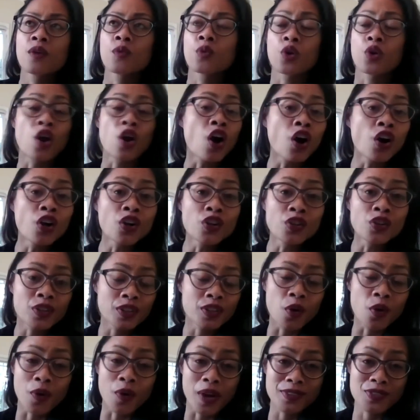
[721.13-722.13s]
we're
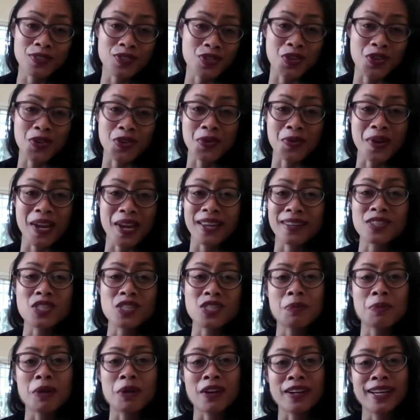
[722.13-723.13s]
all going to
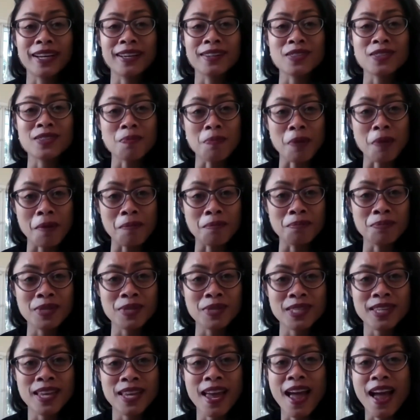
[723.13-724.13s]
experience
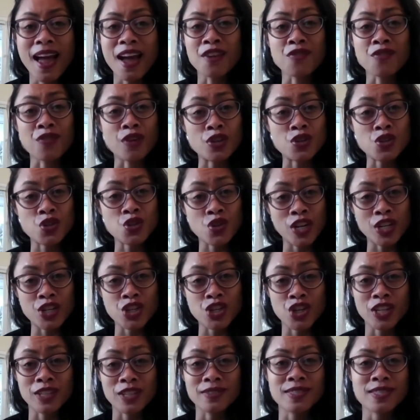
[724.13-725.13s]
bumps and
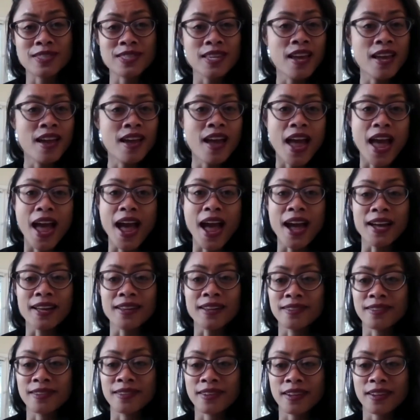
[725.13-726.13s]
frustrations,
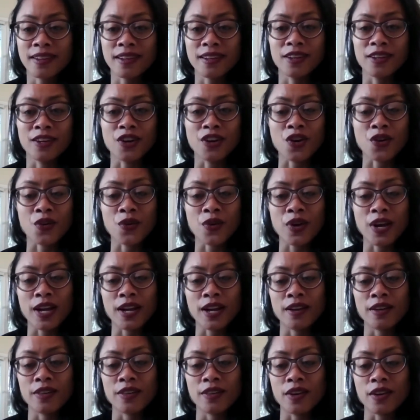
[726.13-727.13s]
and
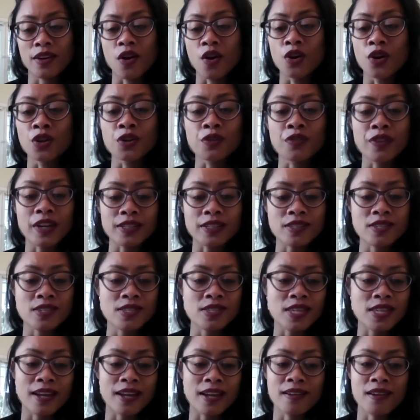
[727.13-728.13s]
all of that
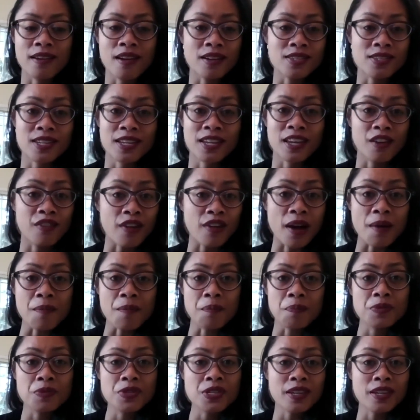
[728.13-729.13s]
to say not to give
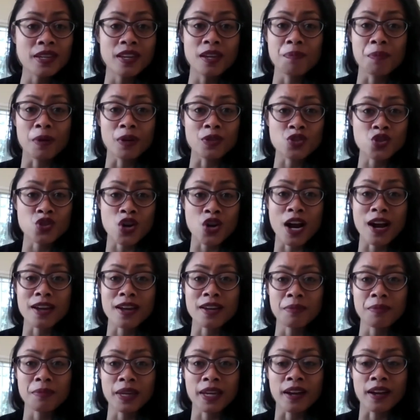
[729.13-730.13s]
up, to keep on
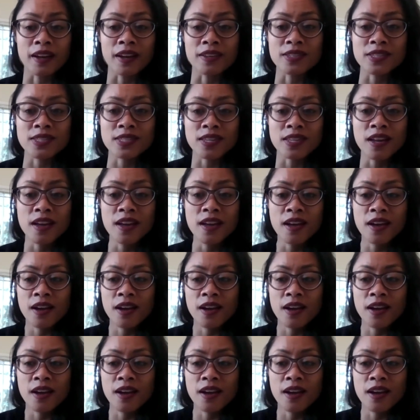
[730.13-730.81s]
trying, because